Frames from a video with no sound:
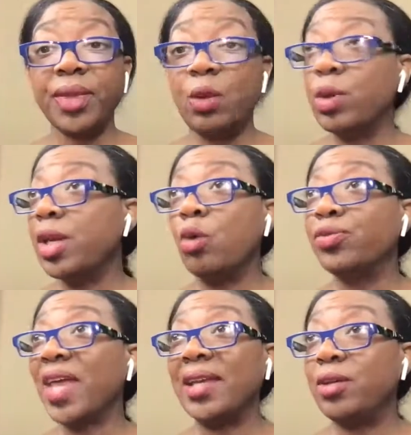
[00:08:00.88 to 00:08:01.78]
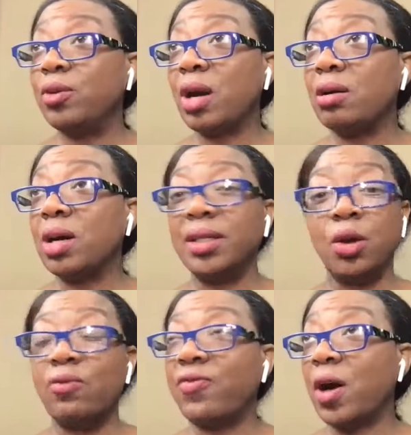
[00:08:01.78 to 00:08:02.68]
with no thank you card,
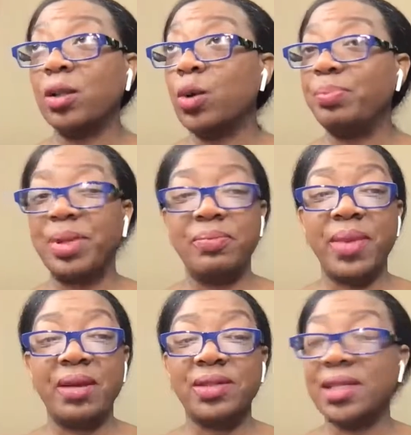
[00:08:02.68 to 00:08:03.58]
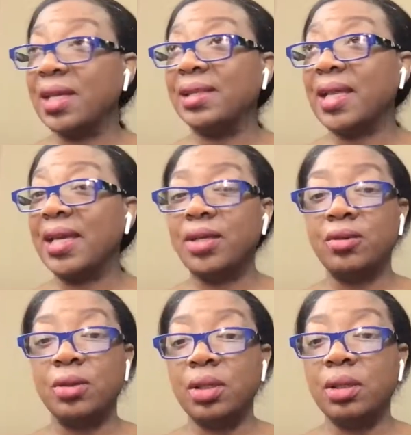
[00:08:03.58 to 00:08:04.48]
no follow-up email saying thank
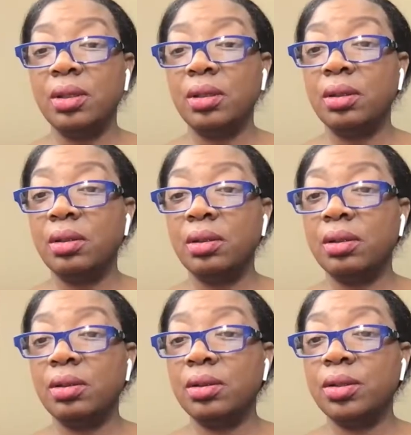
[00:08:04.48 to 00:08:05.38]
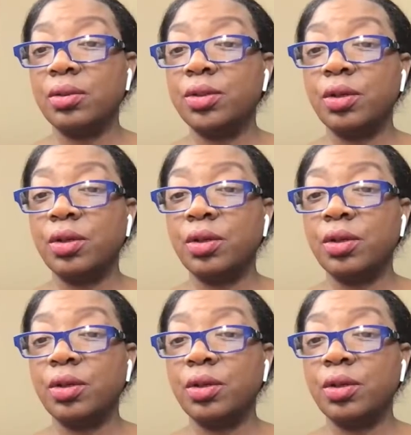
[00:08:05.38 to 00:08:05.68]
you? So